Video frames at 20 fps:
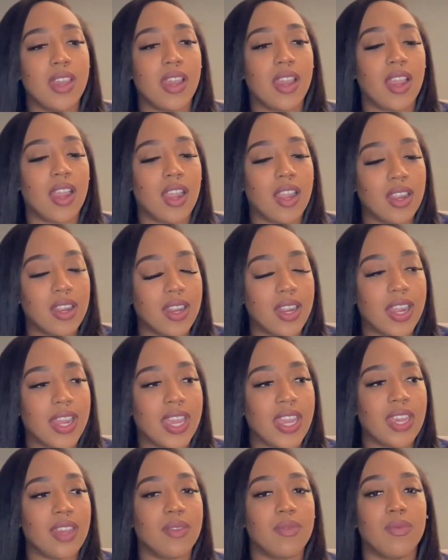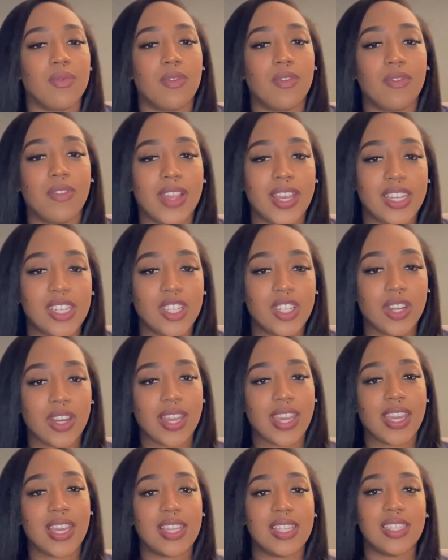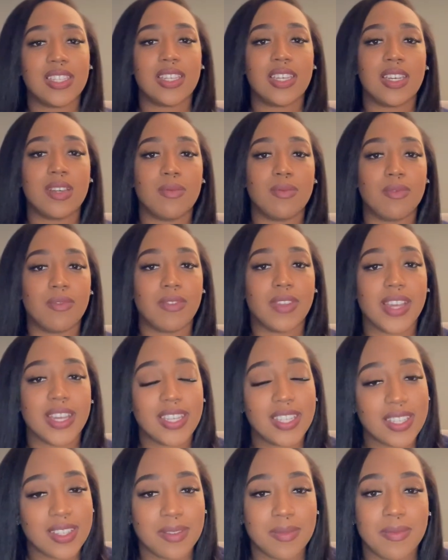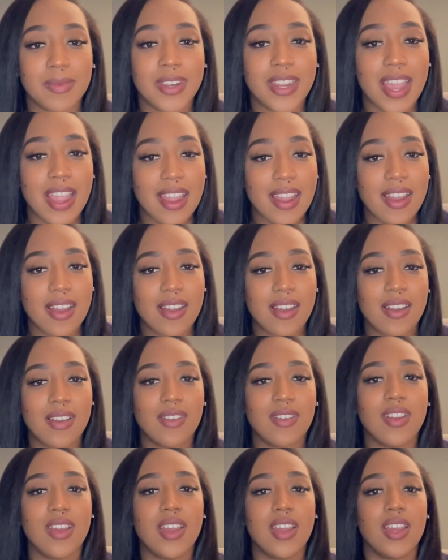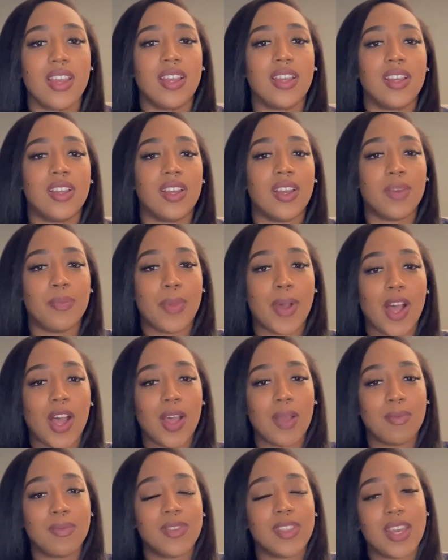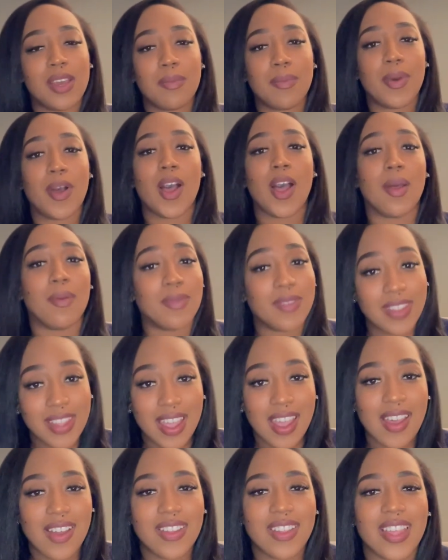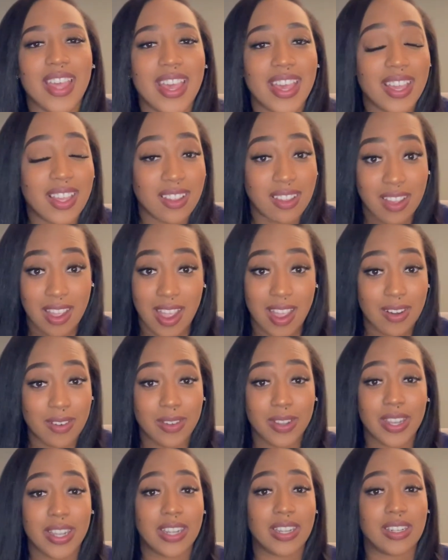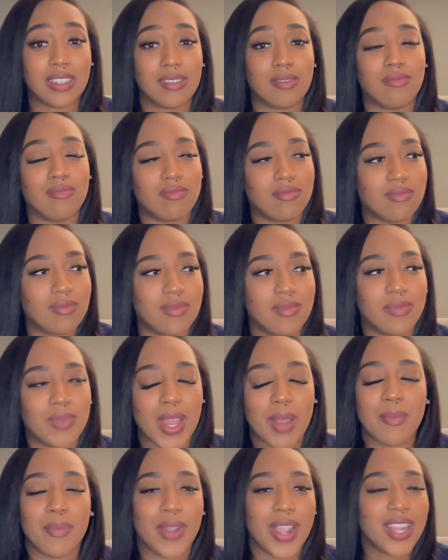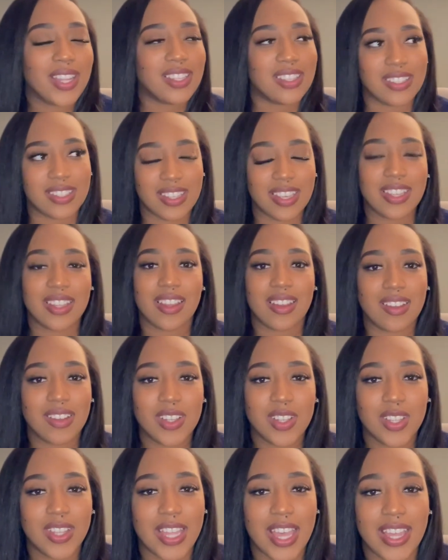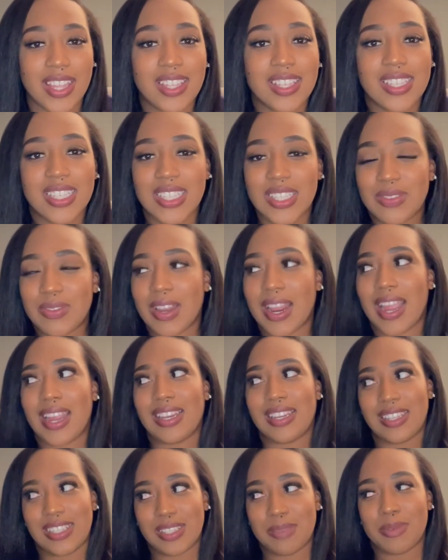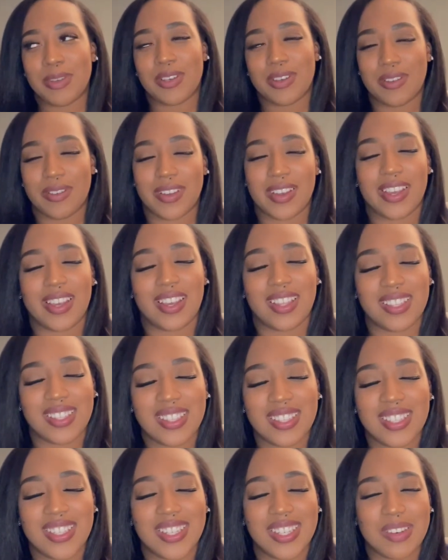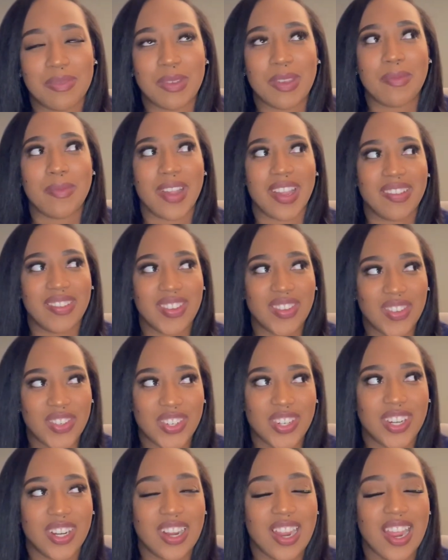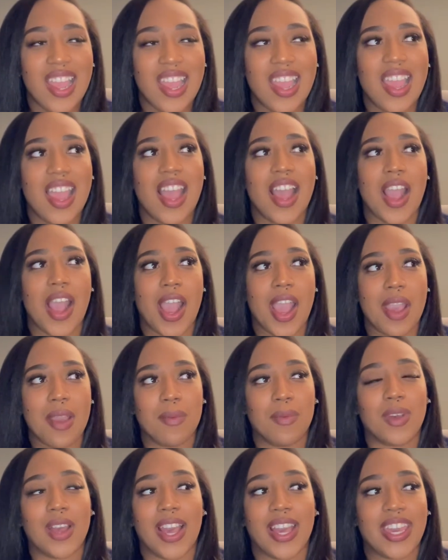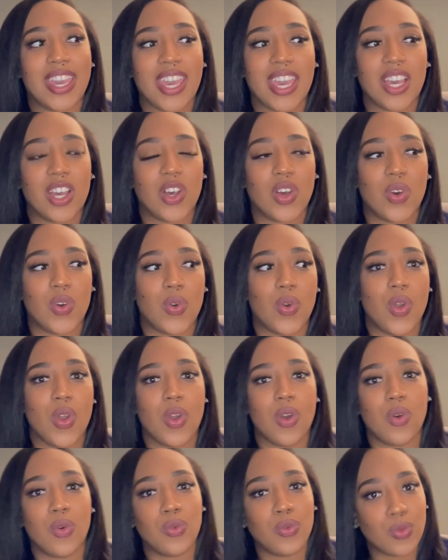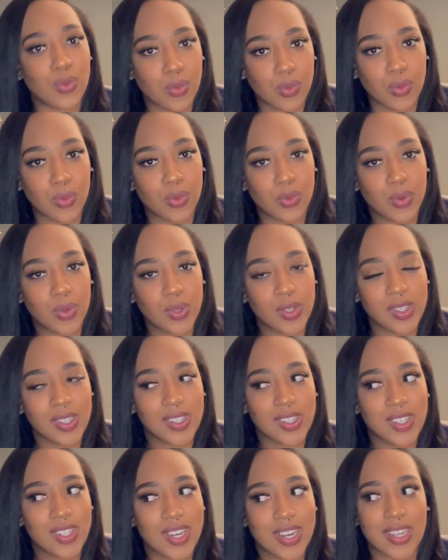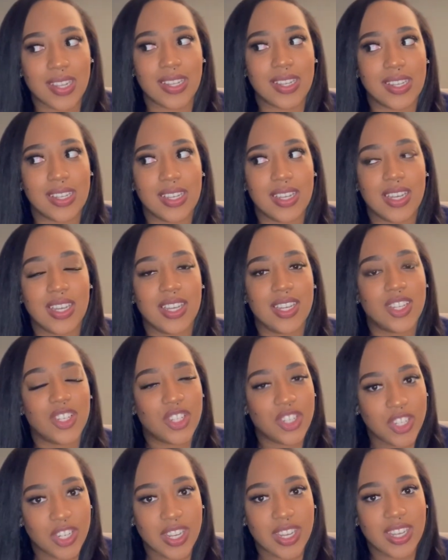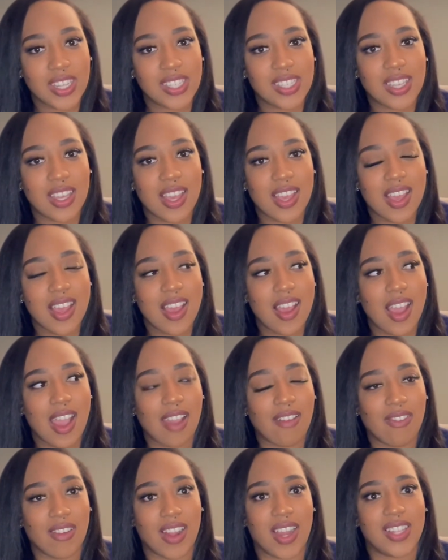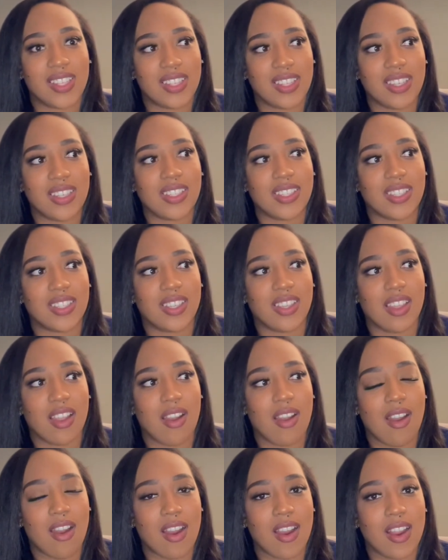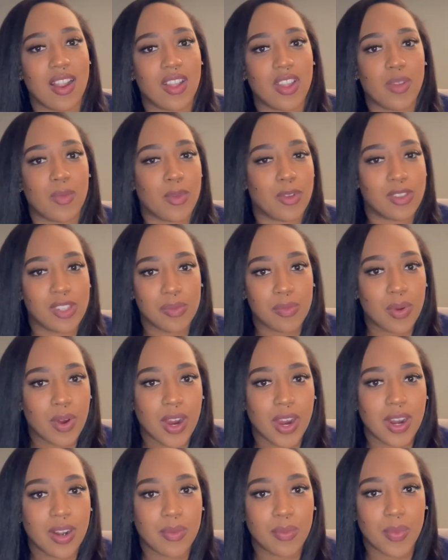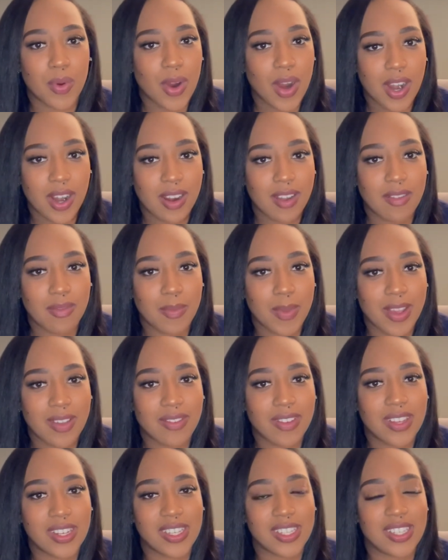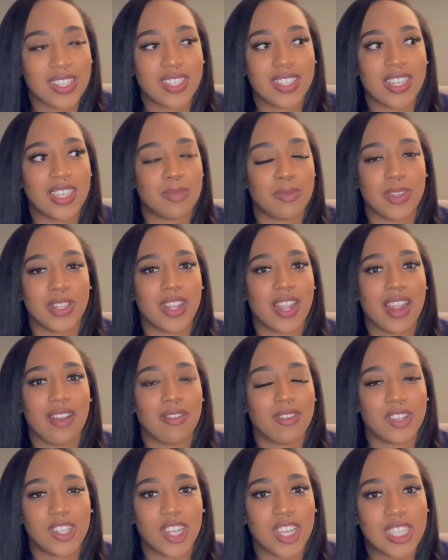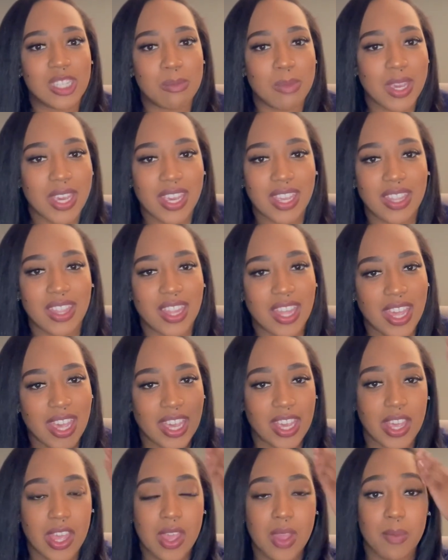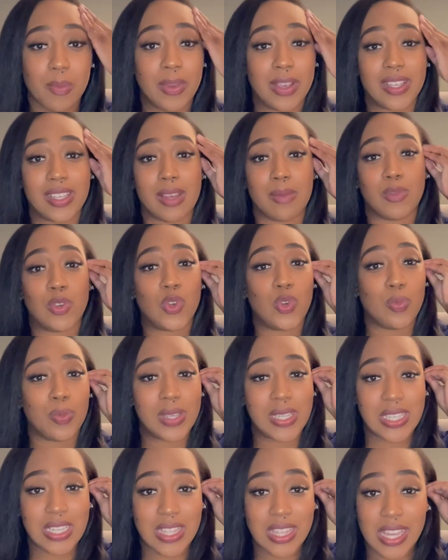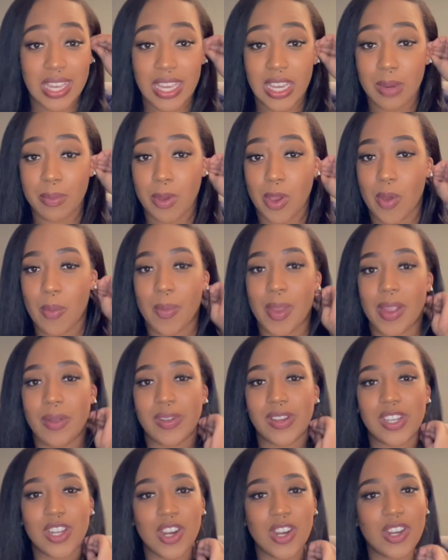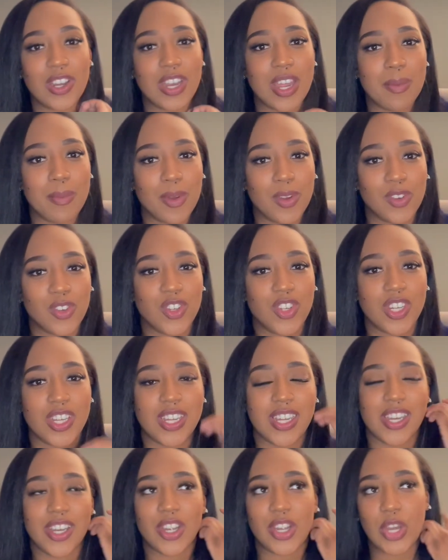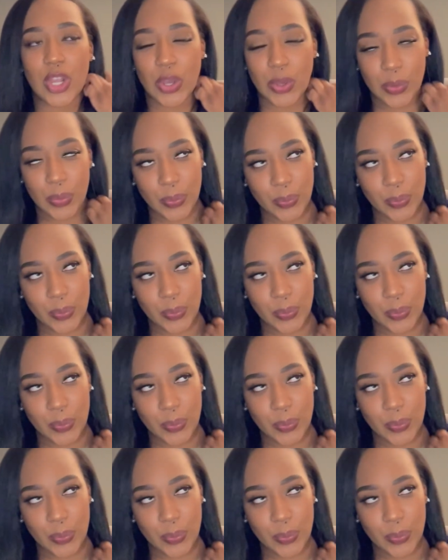All right, flex your hands up, flex them down, palms up, palms down. Like, I don't care. But I'm practicing now. Like, this is what I need to be knowing. This is gonna be my future. I can't go, ooh, shit, I forgot to listen to their heart. The most important part of my fucking assessment, their heart for chest pain, like, because I'm too busy thinking about my return demo sheet. No.